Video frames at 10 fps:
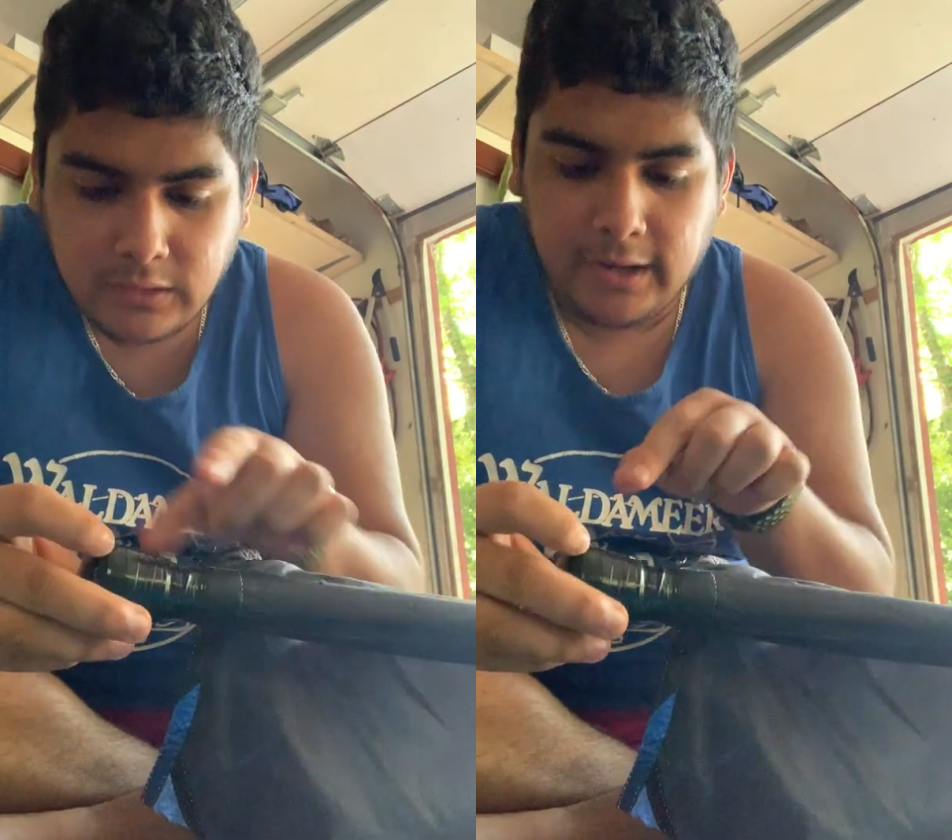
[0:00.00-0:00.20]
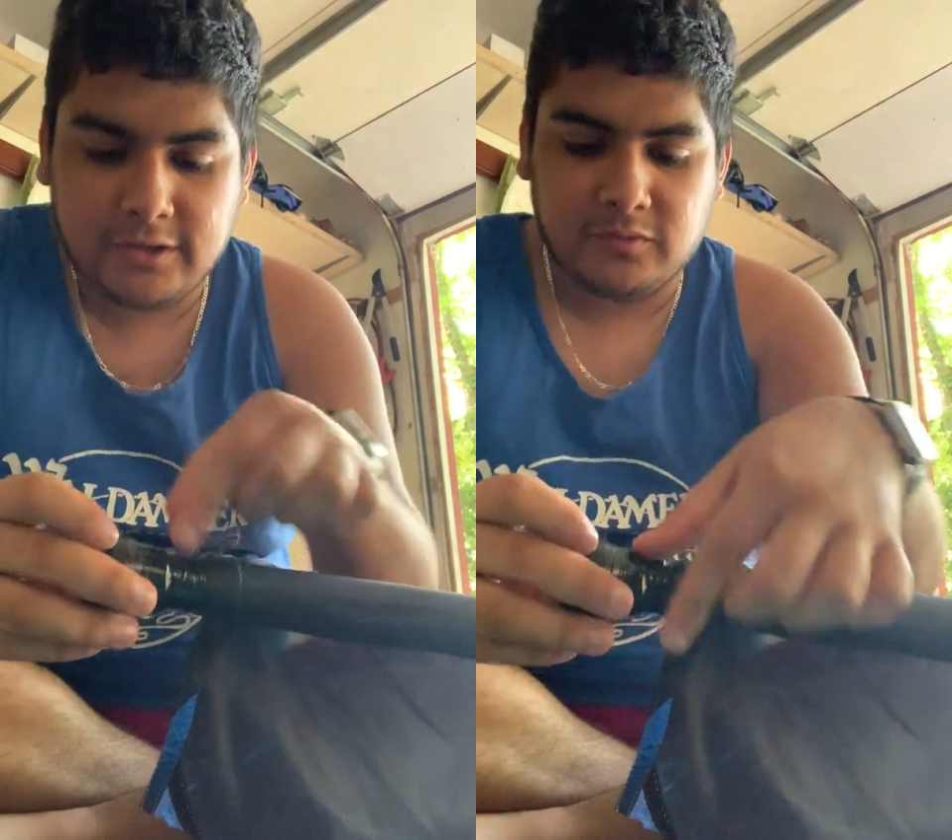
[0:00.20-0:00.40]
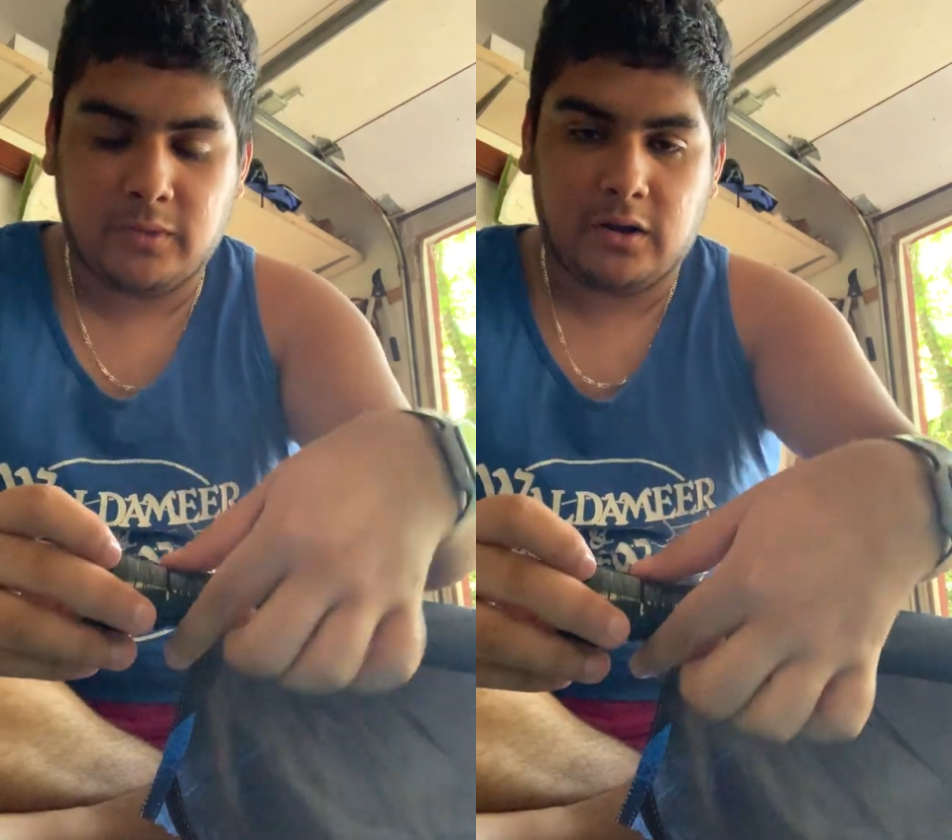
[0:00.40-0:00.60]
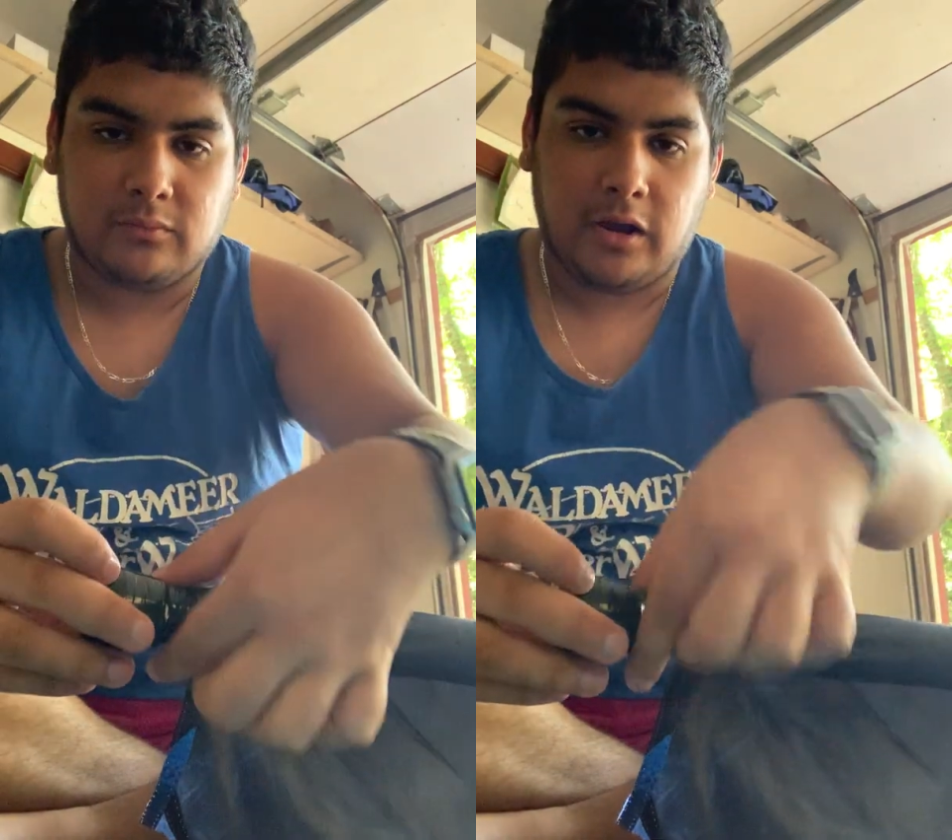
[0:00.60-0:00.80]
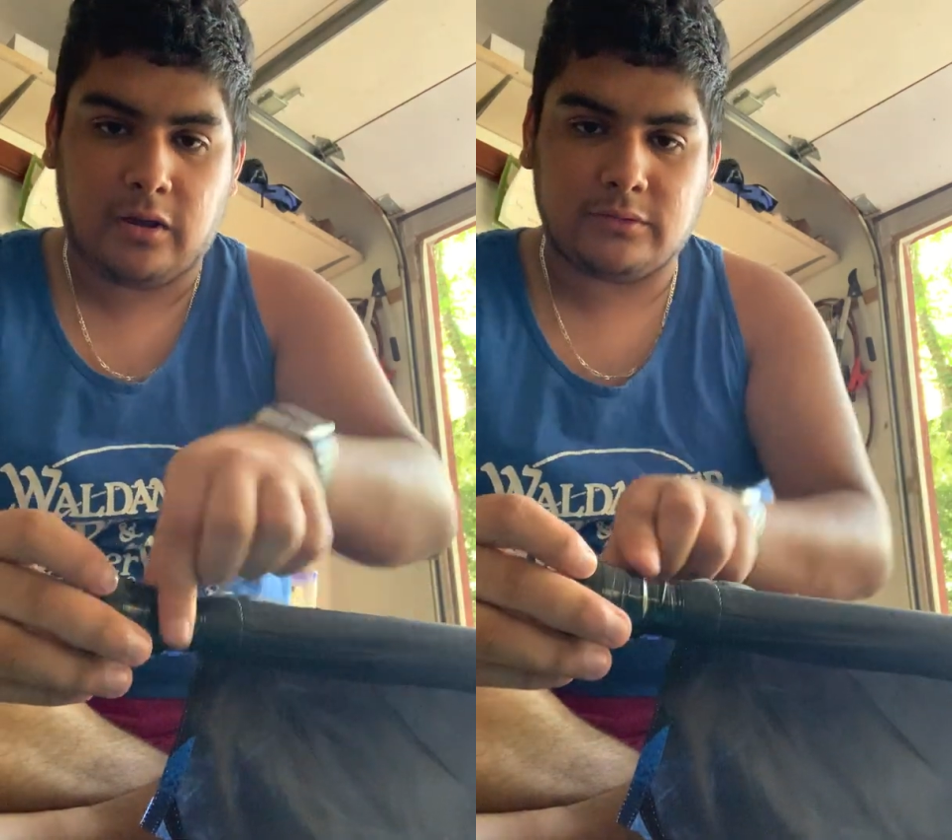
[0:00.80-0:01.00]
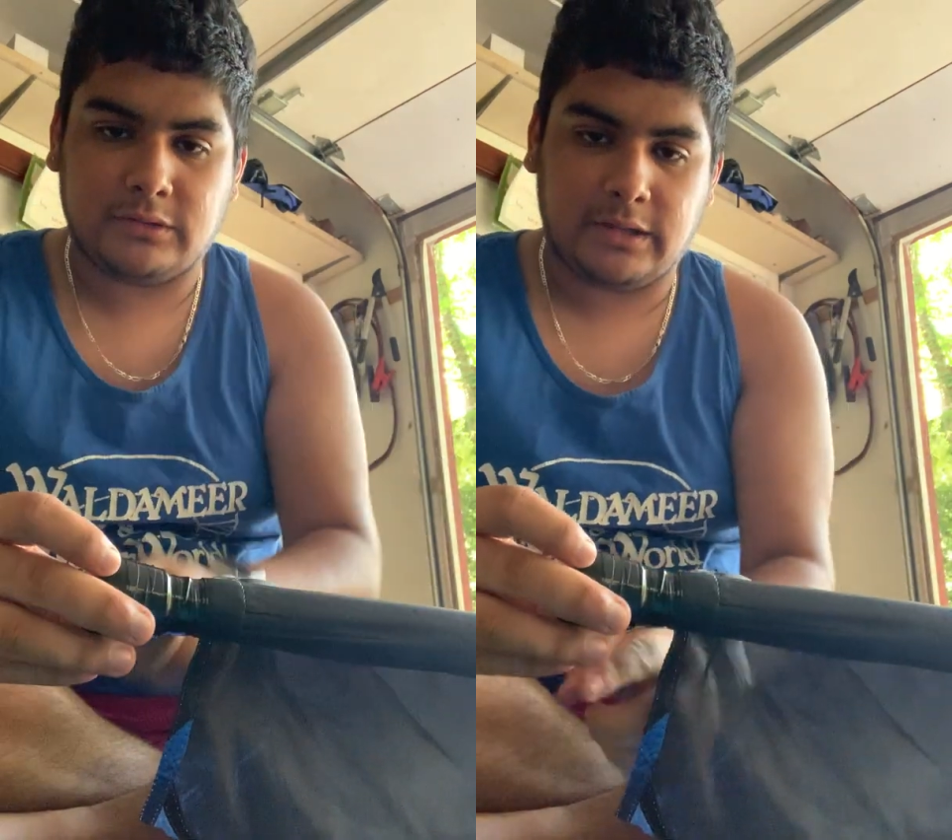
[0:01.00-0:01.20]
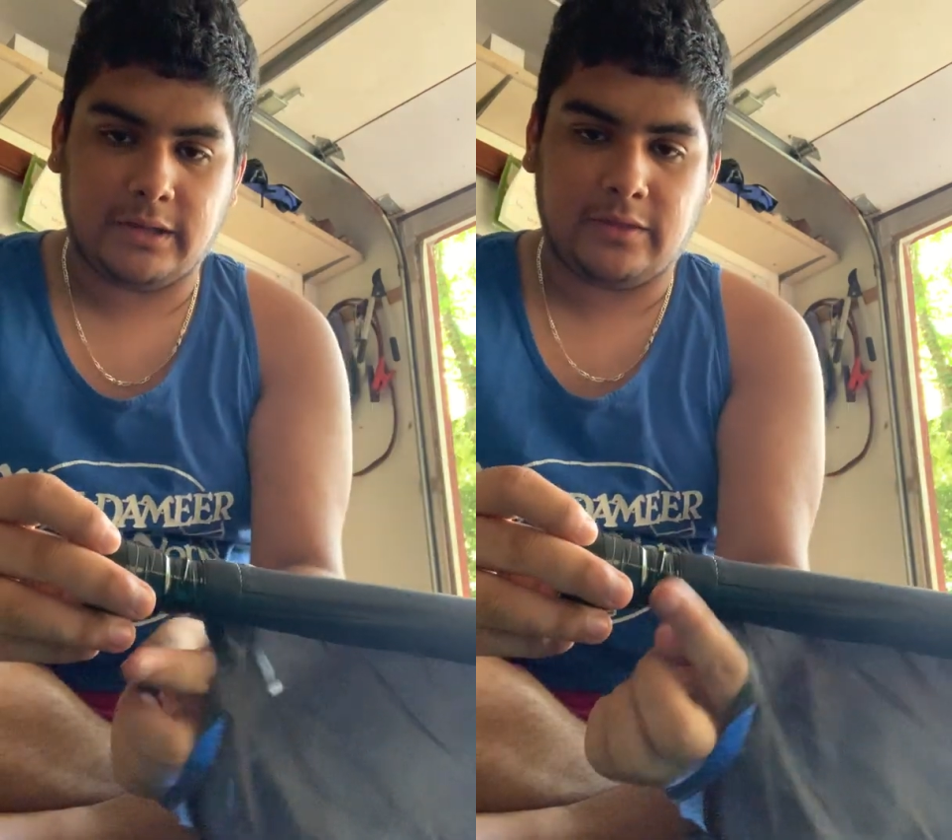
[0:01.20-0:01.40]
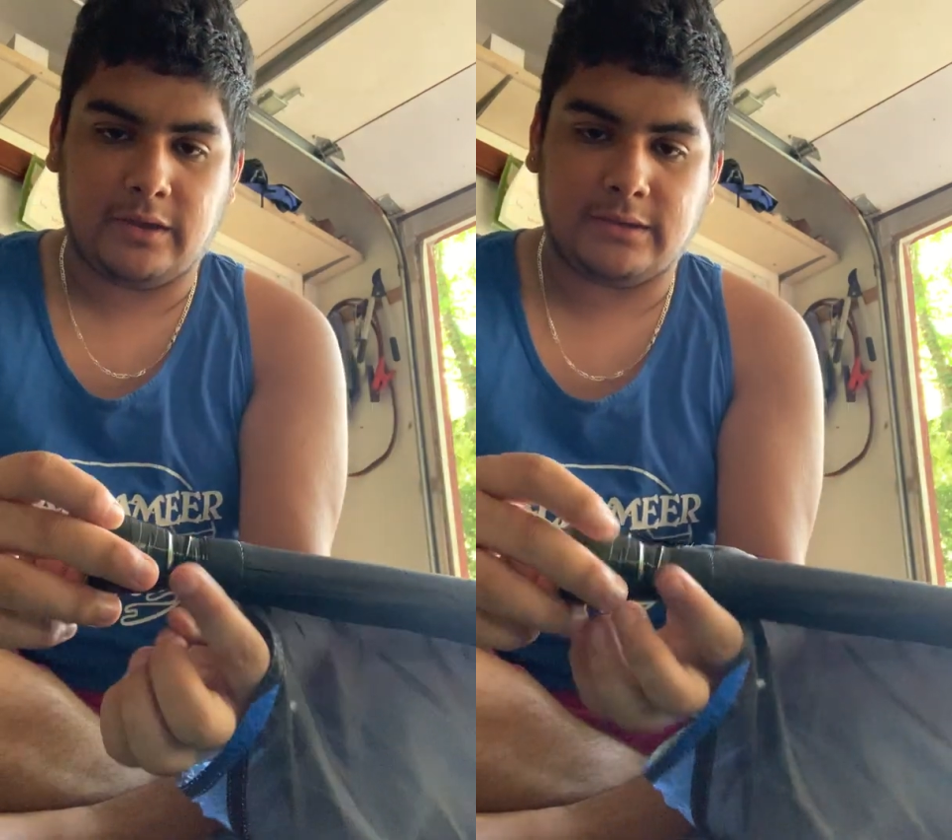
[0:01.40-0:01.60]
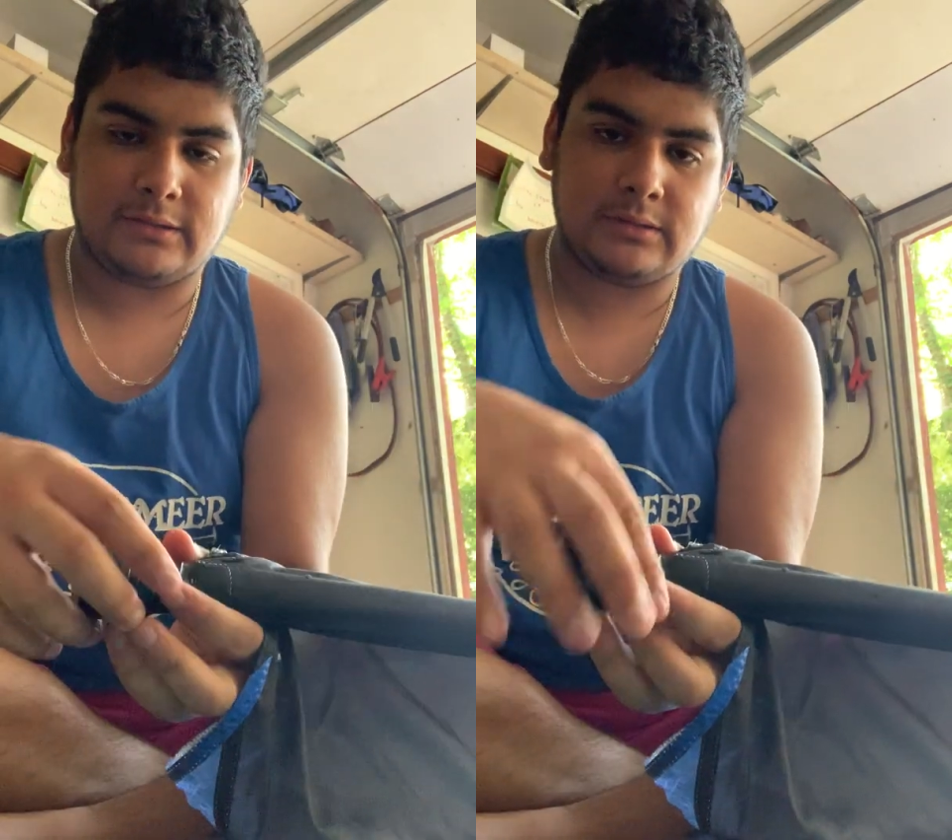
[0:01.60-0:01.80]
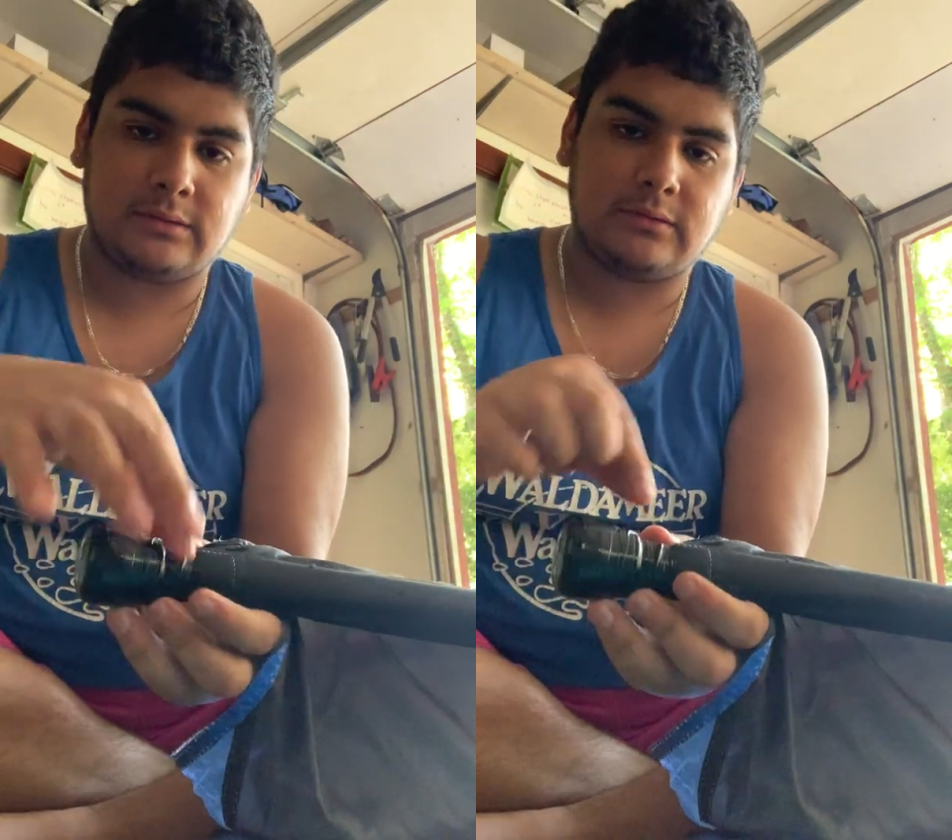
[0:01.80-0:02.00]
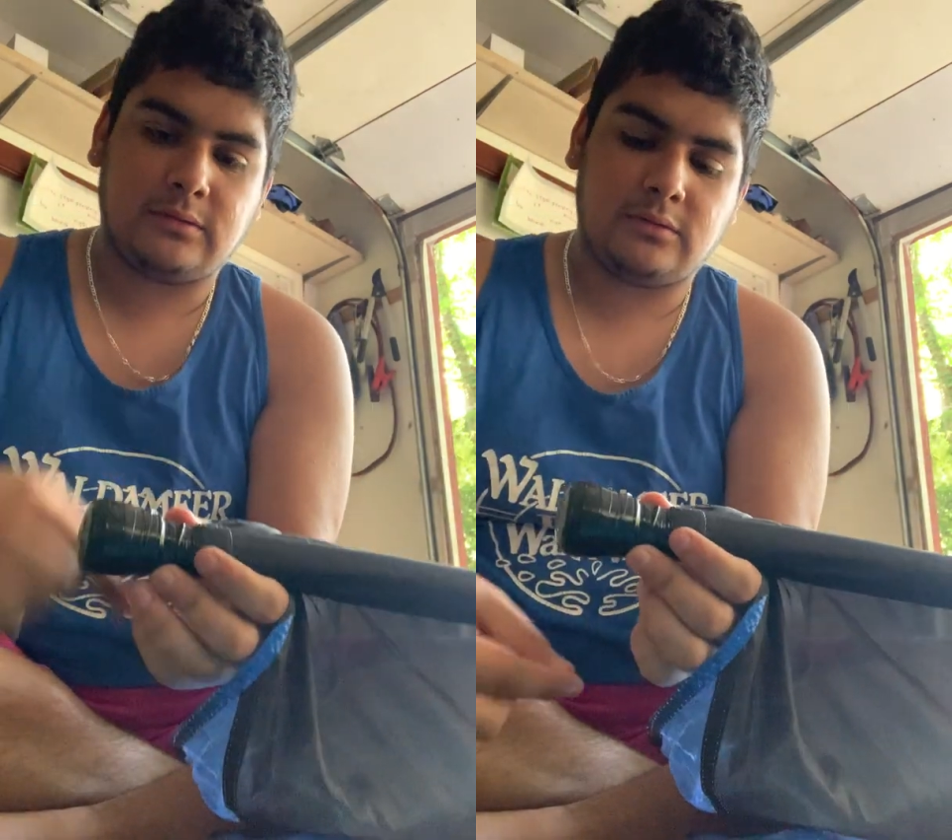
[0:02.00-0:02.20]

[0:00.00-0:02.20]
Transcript: I just went around like this